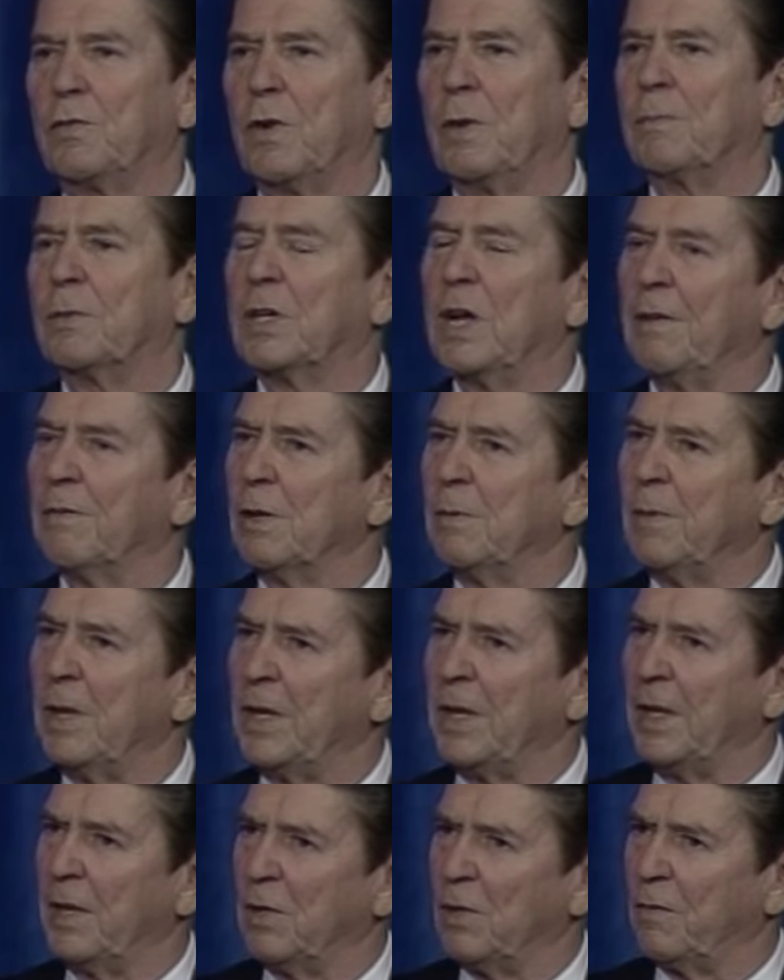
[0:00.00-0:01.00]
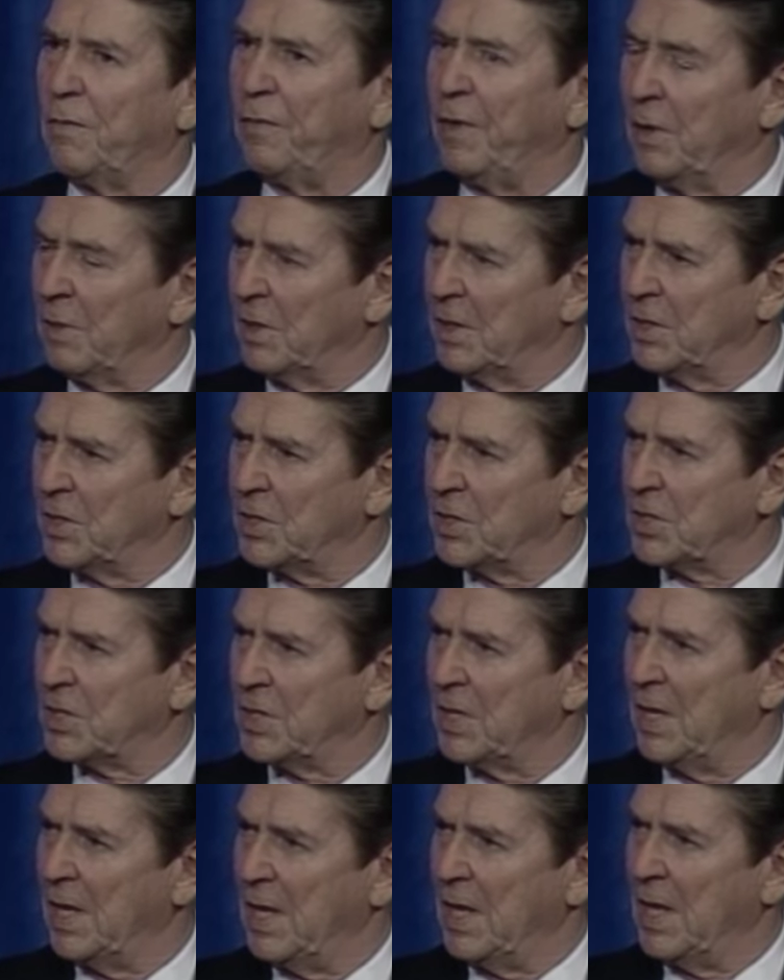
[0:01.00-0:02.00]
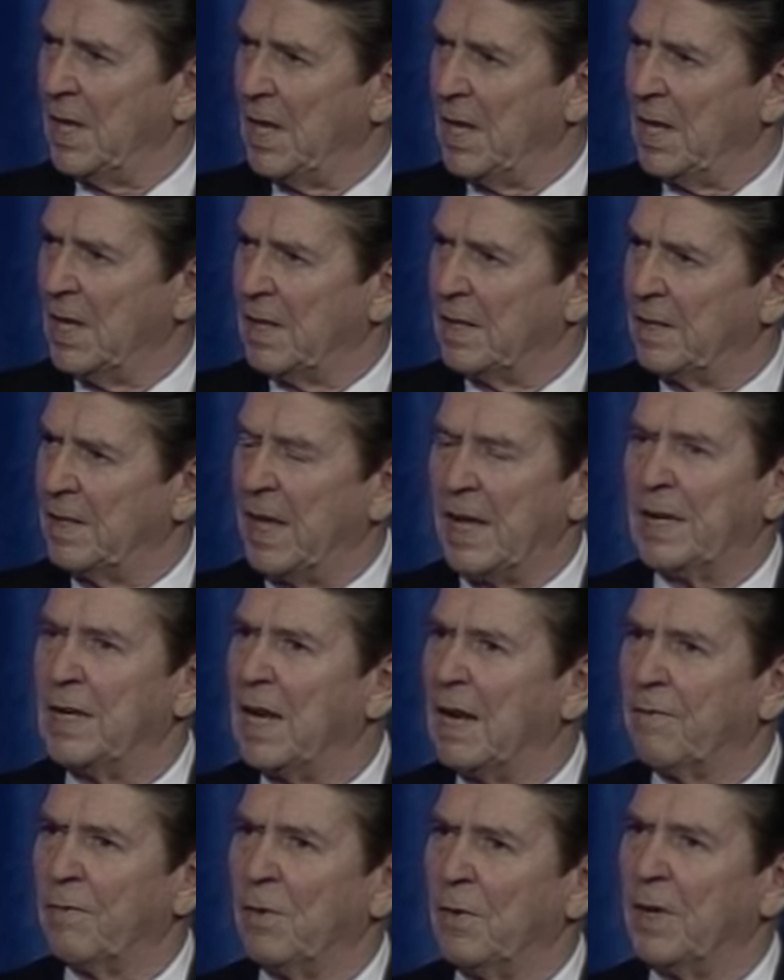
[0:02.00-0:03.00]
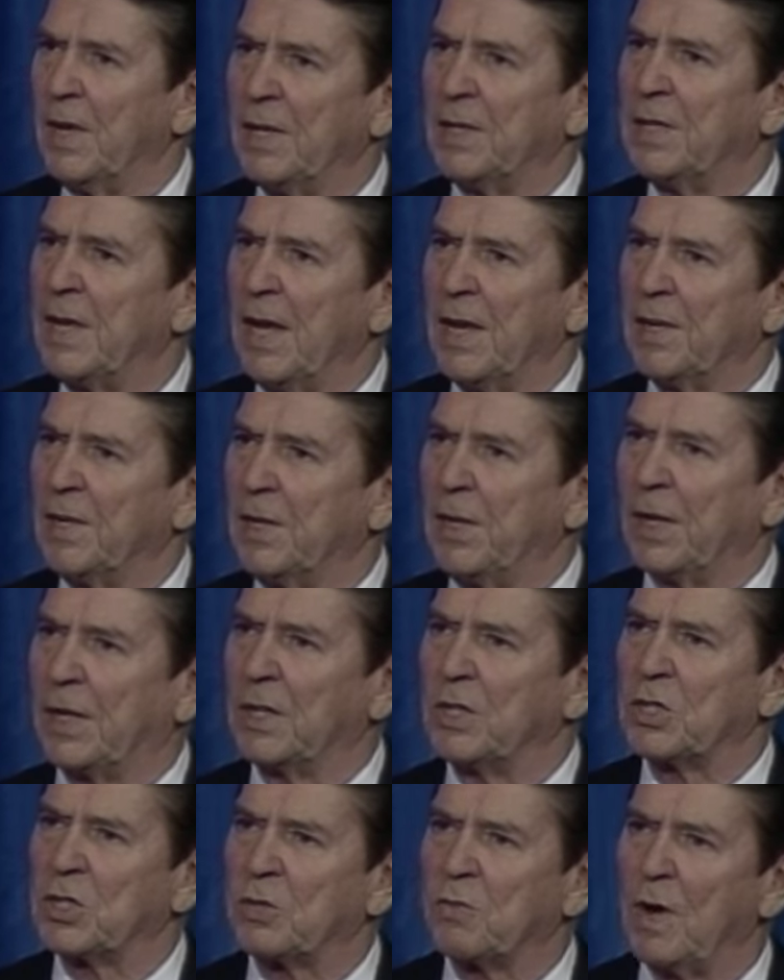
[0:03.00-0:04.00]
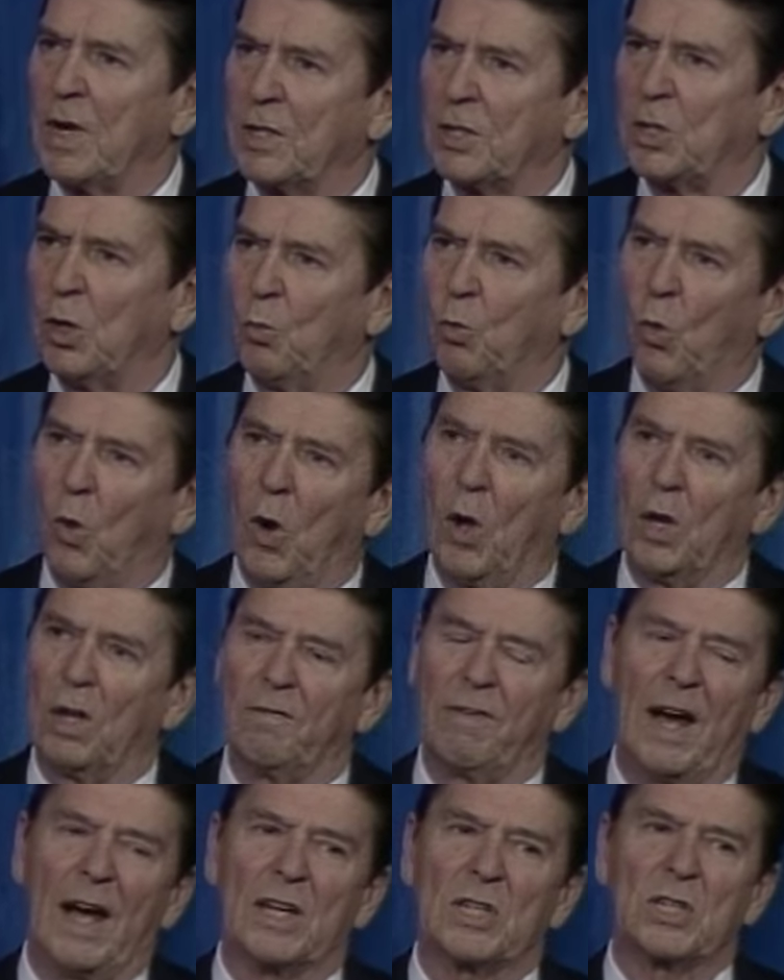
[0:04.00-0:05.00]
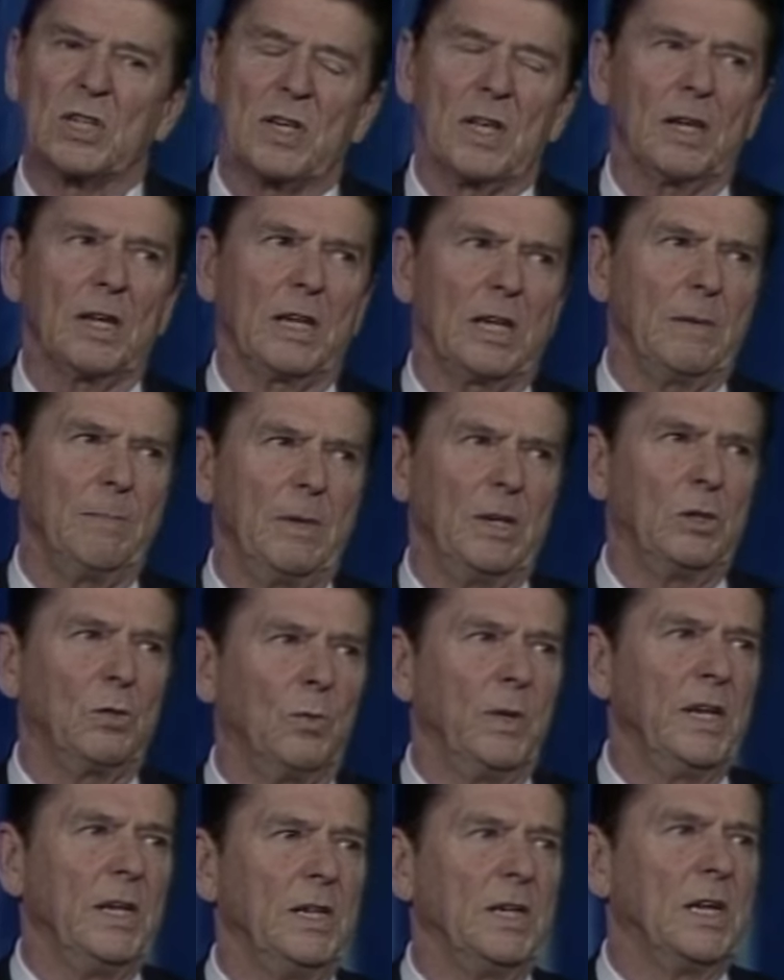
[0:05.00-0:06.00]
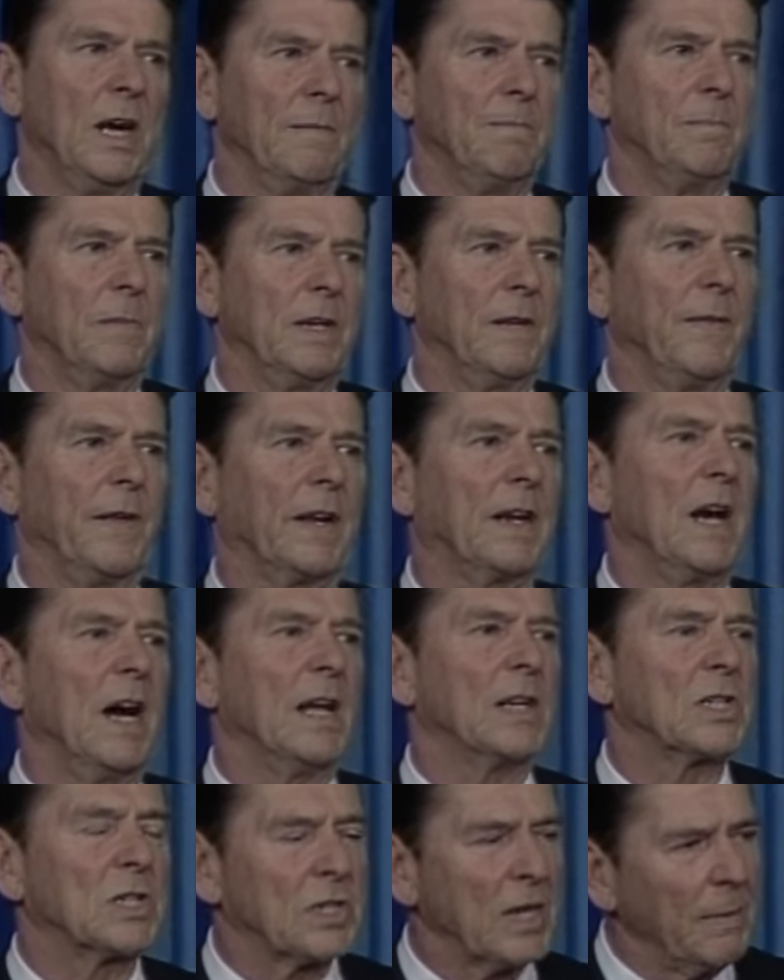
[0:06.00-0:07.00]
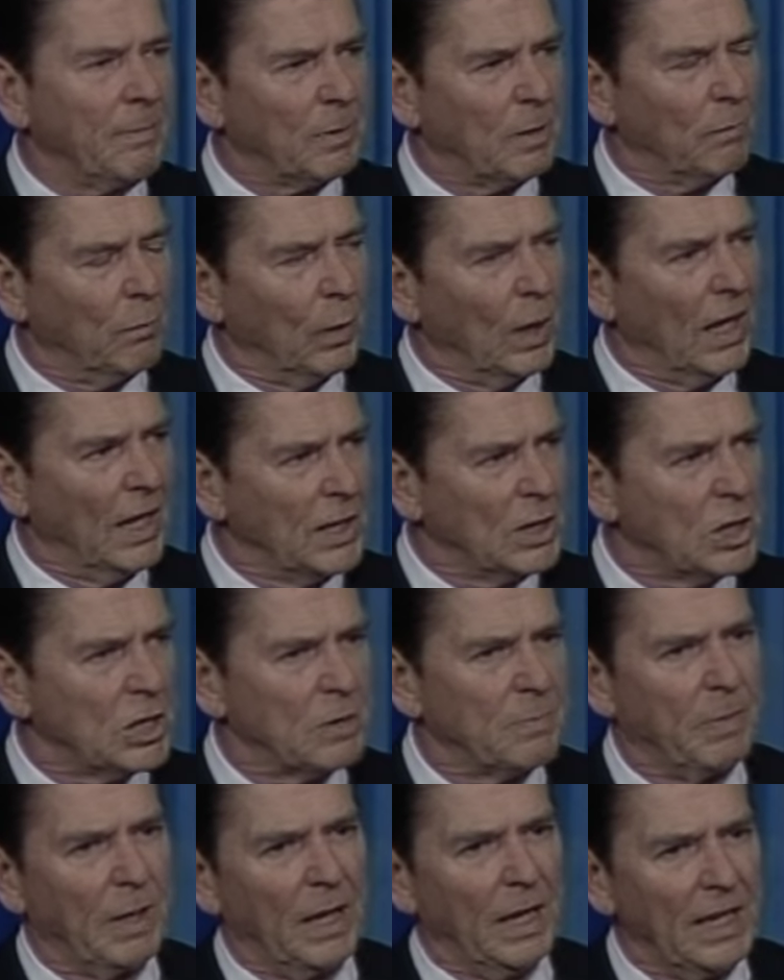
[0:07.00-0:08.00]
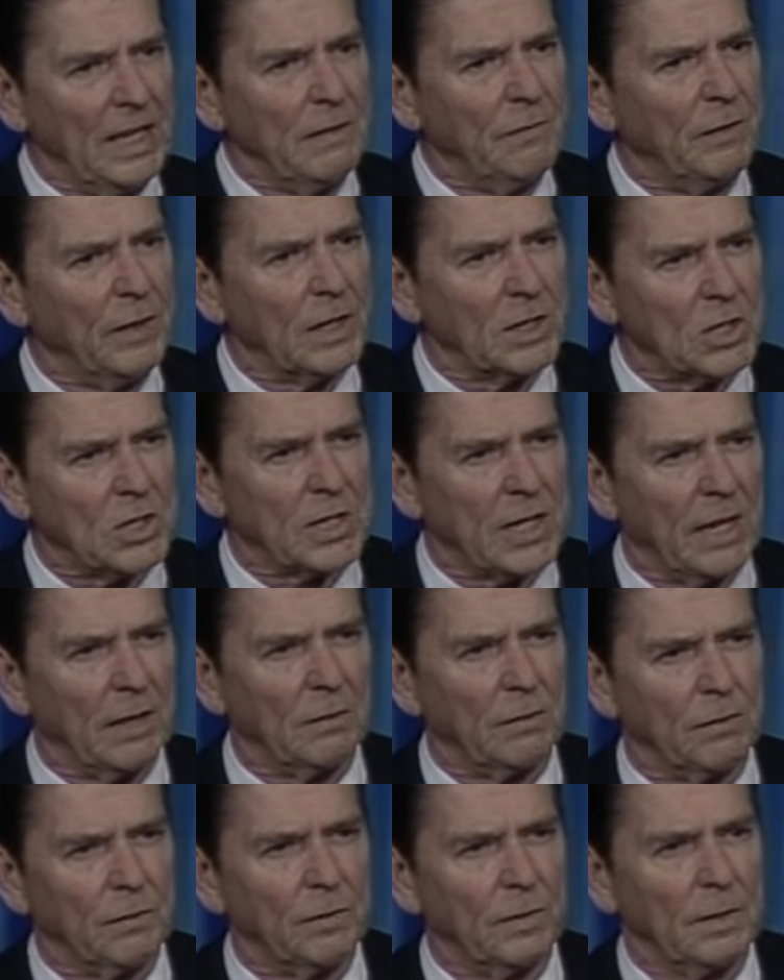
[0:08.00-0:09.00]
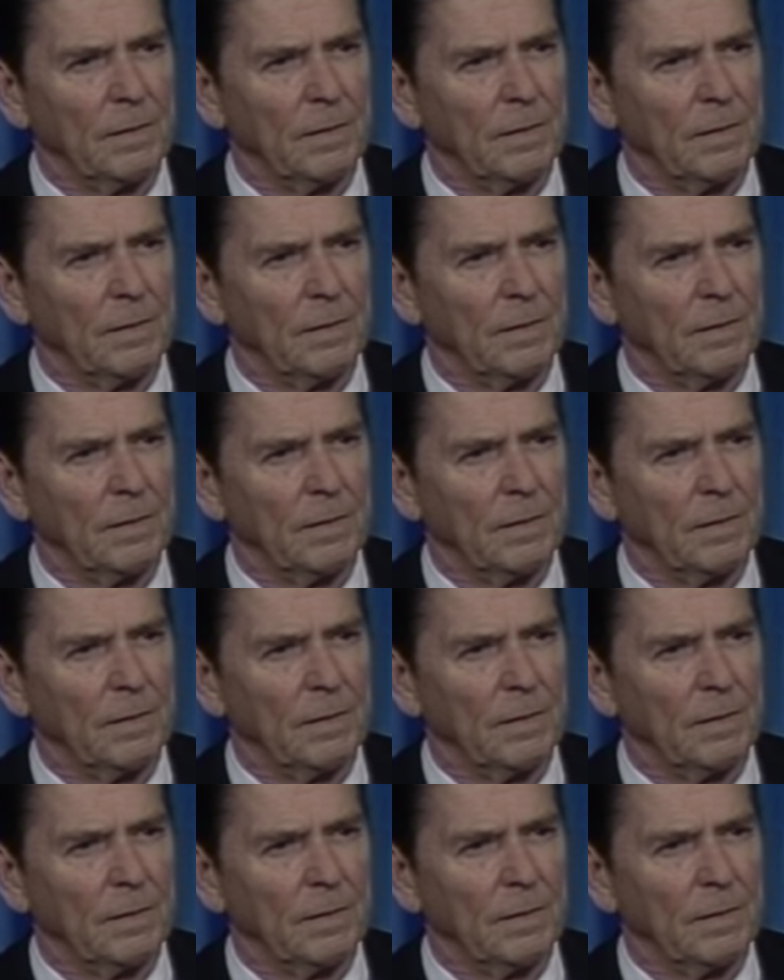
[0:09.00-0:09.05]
from government interference. They never intended to construct a wall of hostility between government and the concept of religious belief itself.